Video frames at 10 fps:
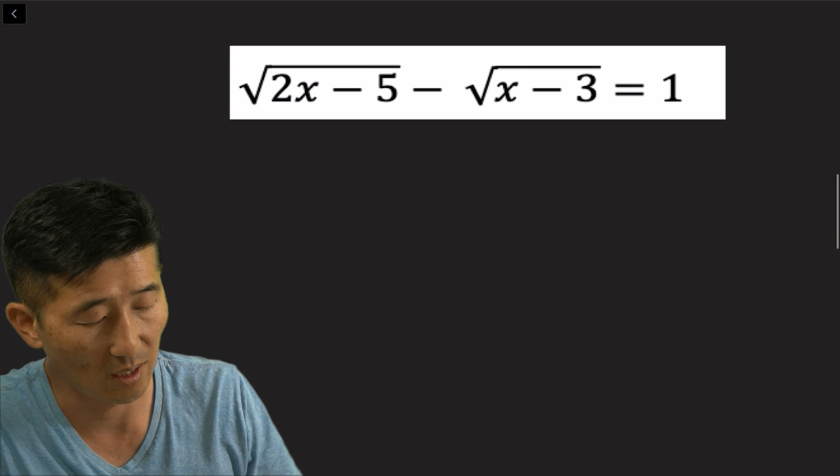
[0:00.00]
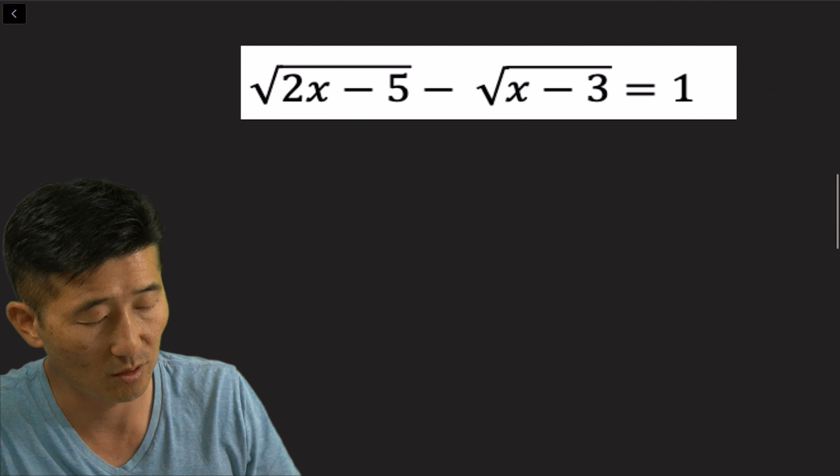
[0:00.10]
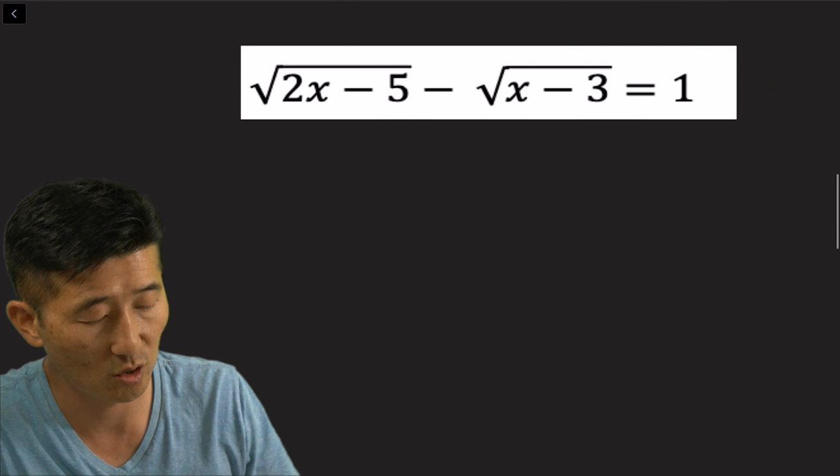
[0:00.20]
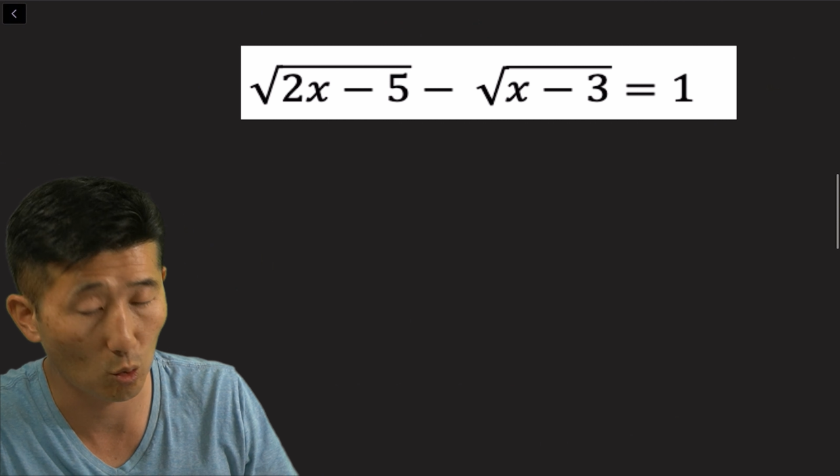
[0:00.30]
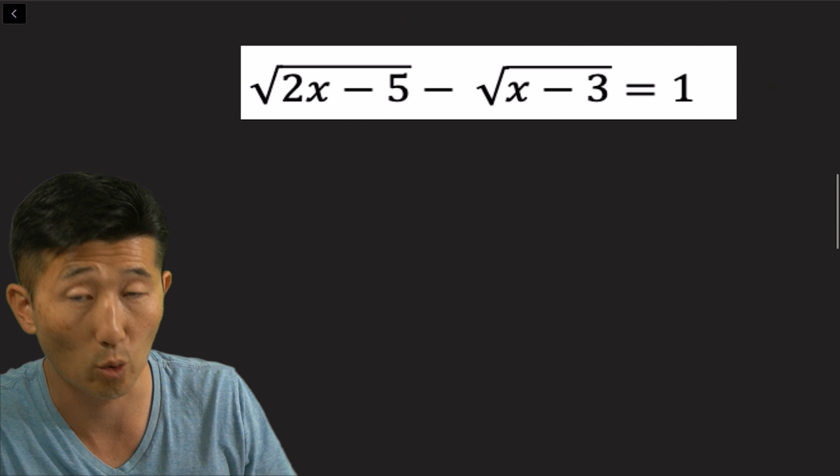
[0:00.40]

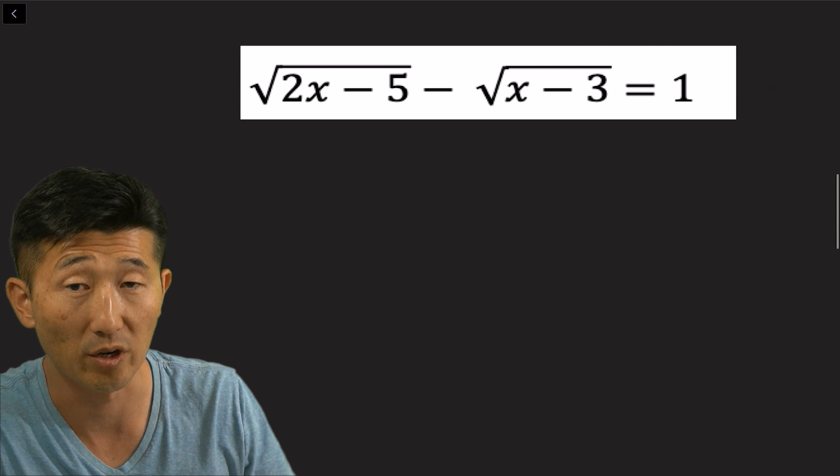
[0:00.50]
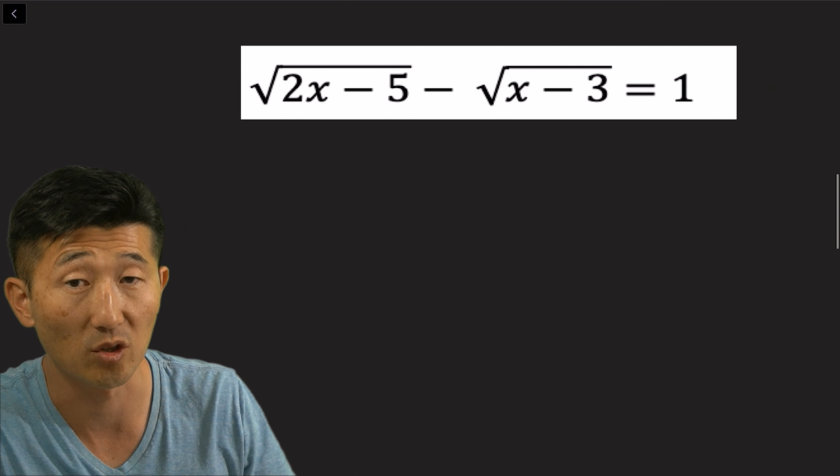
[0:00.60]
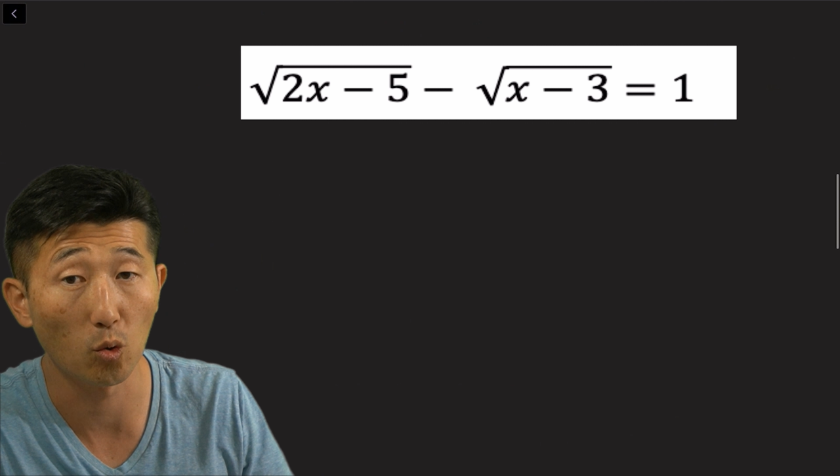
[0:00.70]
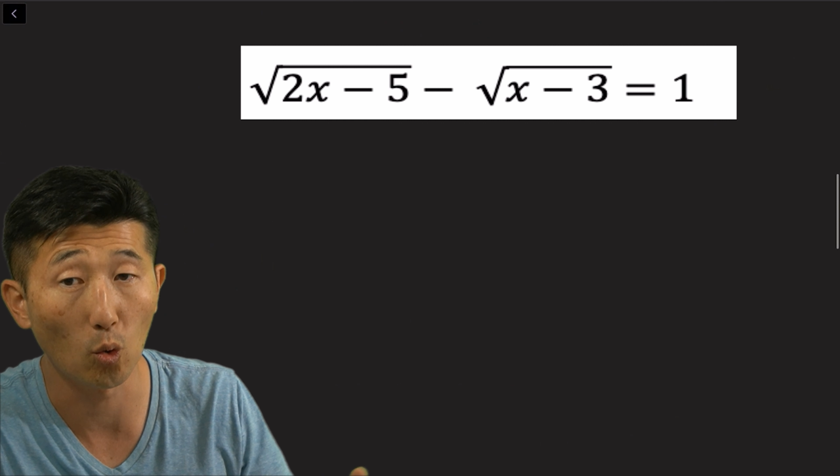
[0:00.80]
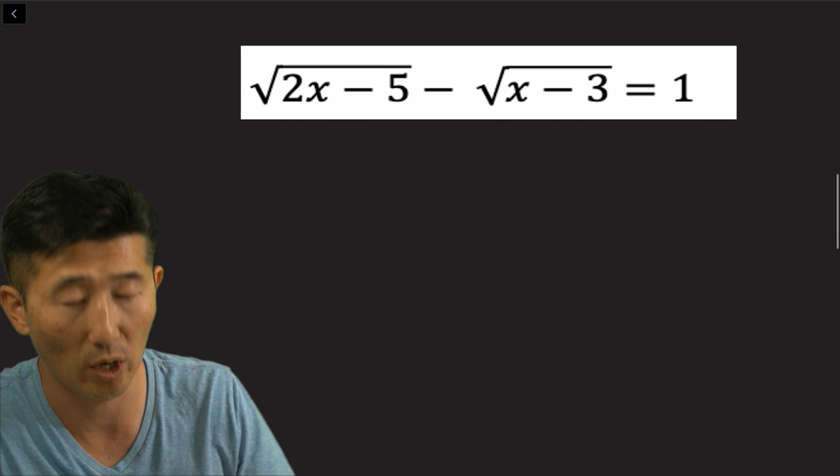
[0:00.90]
square it
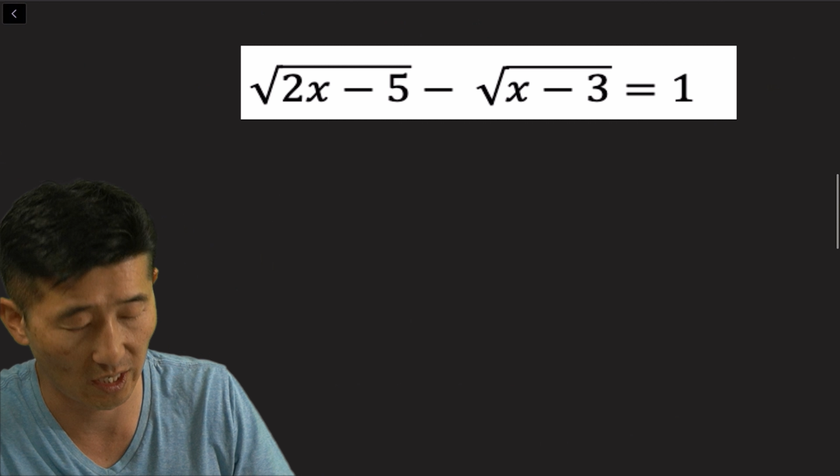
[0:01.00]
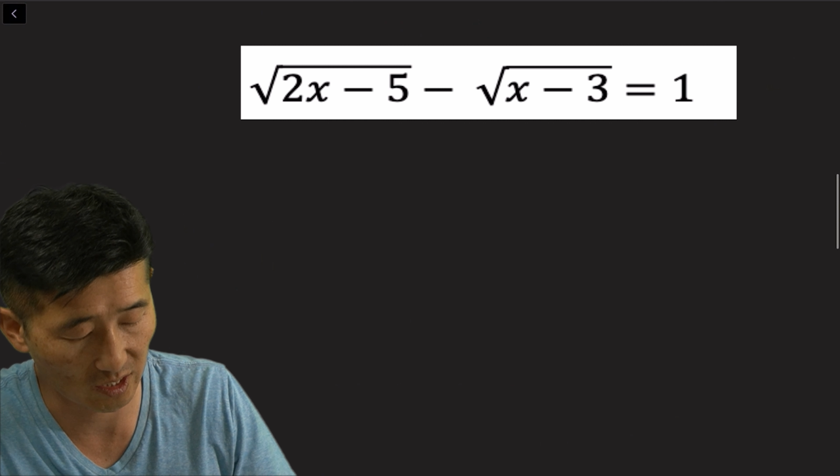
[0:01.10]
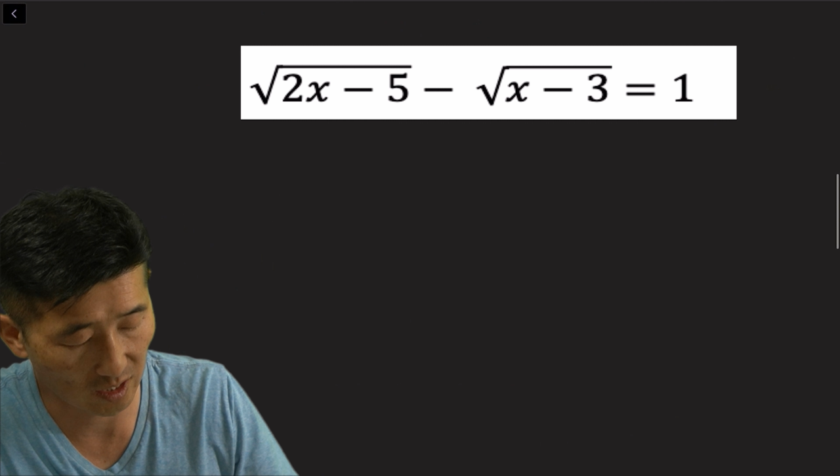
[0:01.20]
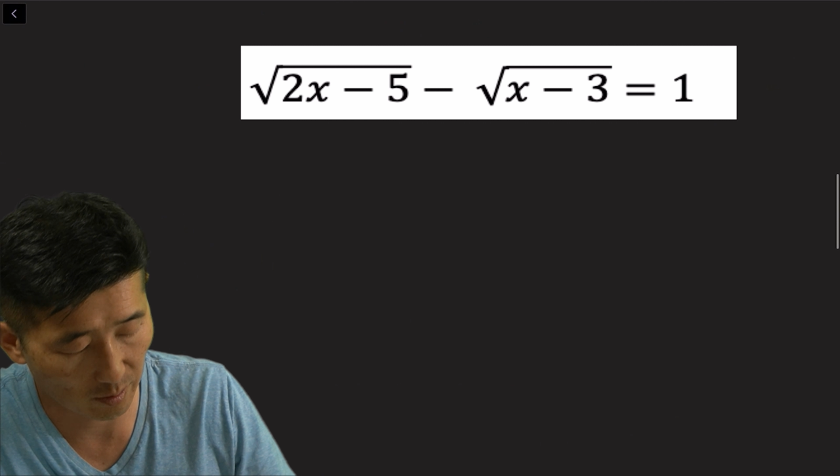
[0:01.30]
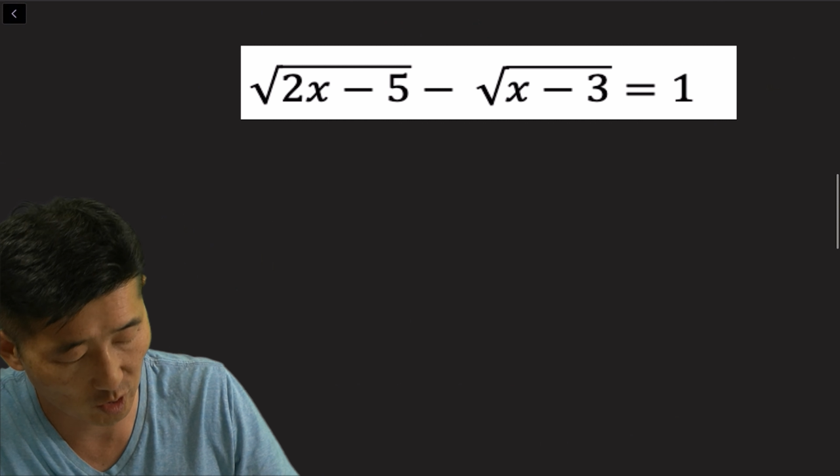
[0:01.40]

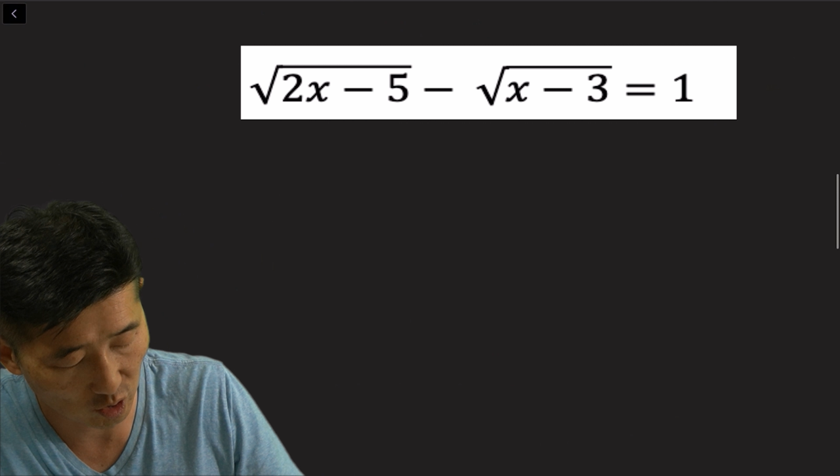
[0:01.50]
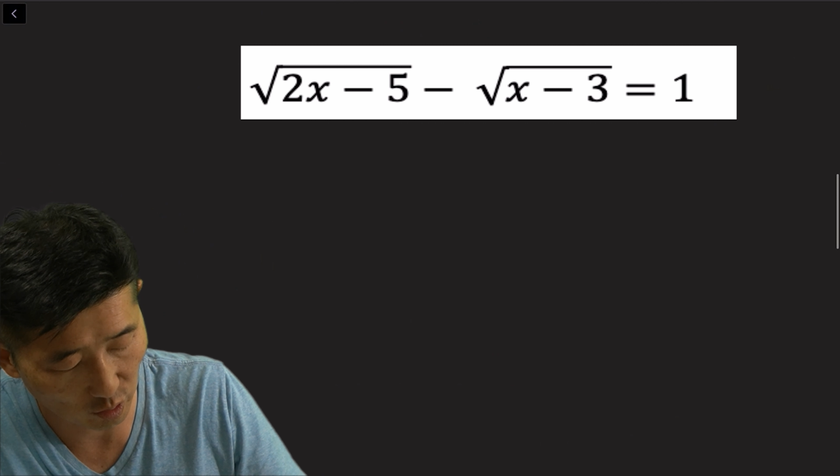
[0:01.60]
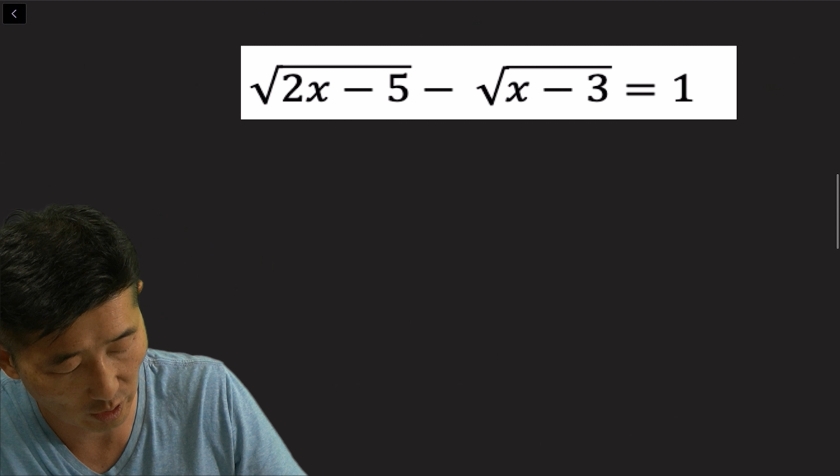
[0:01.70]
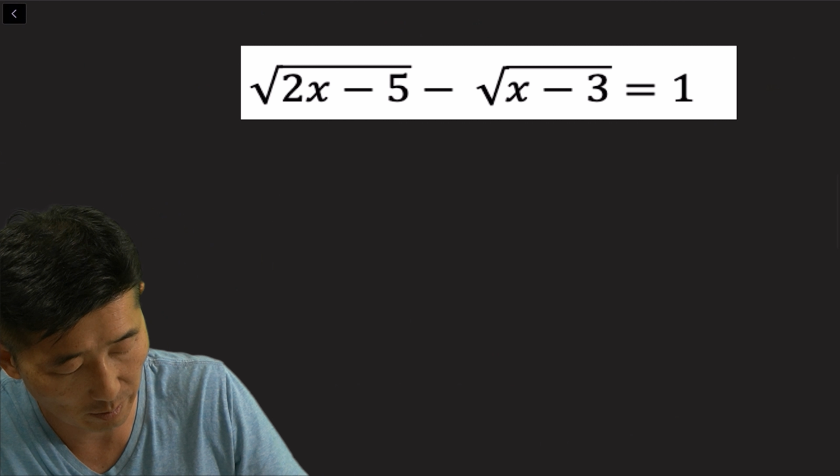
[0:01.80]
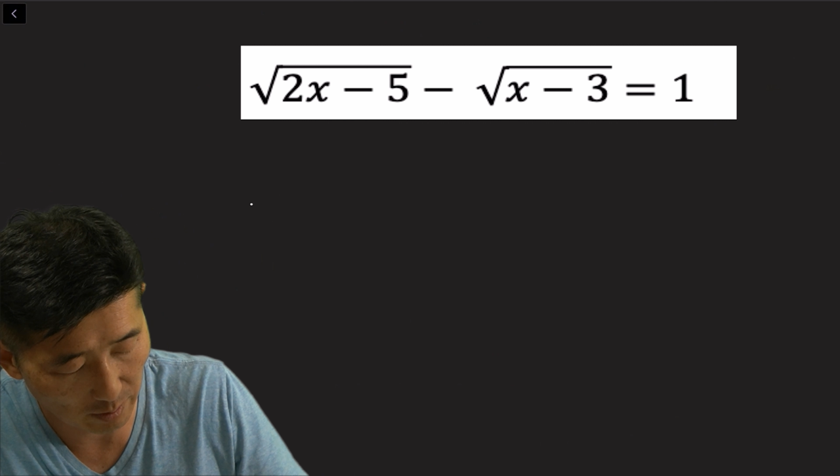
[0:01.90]
twice. Let me show you
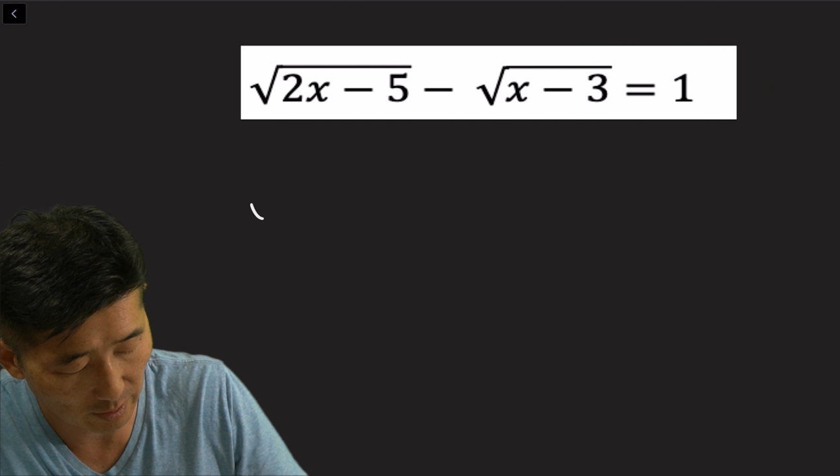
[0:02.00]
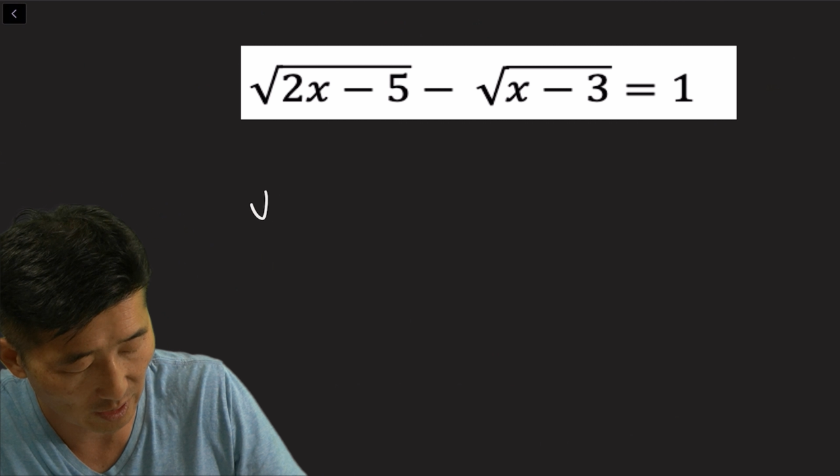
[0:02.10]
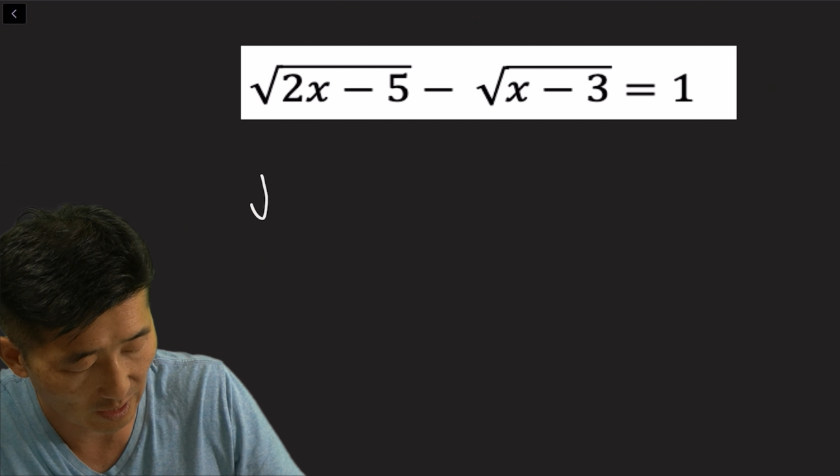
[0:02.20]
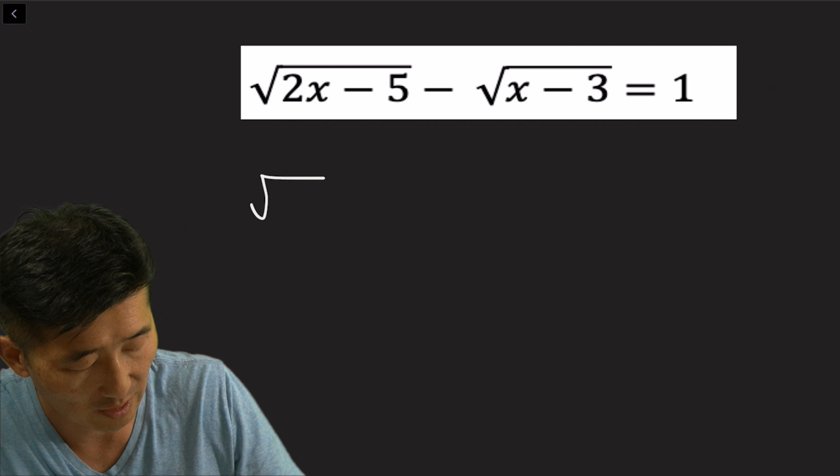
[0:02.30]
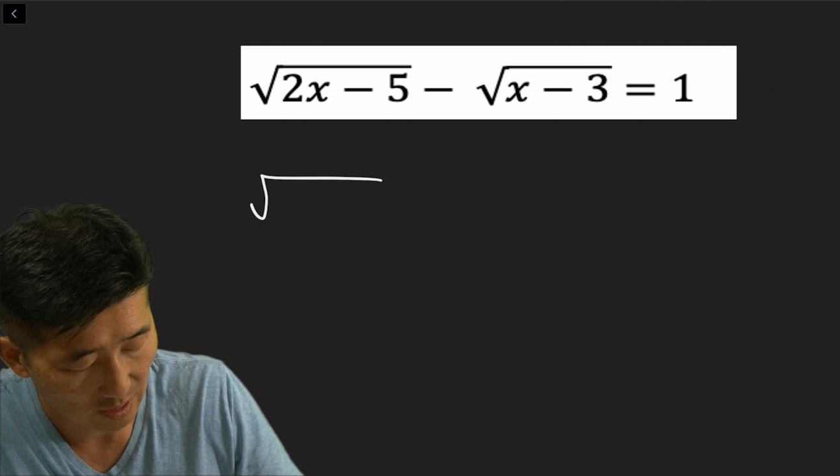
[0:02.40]
what I mean by
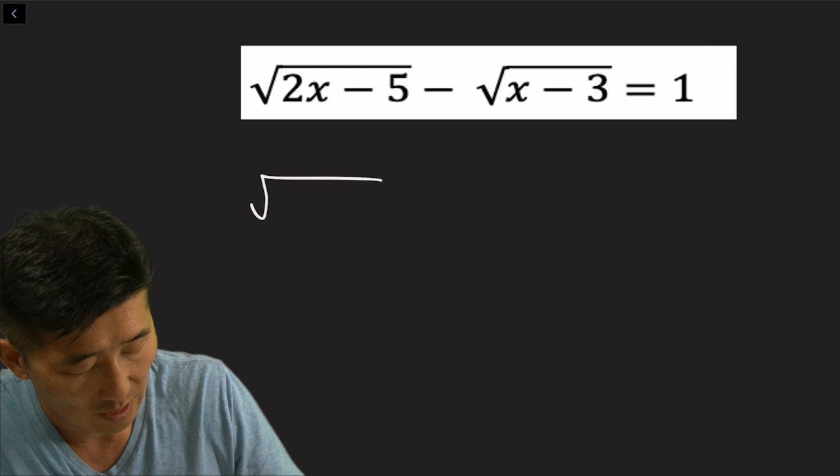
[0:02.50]
that.